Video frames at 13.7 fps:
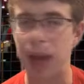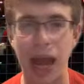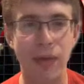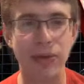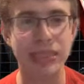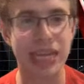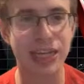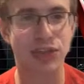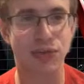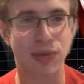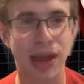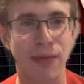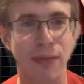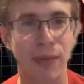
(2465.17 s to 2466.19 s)
How is that a
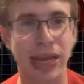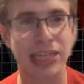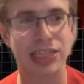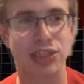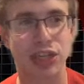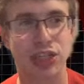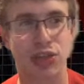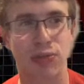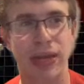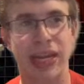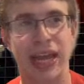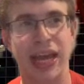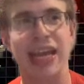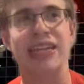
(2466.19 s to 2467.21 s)
trend when it's just 3
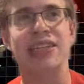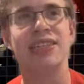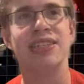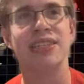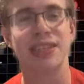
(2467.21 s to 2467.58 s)
days?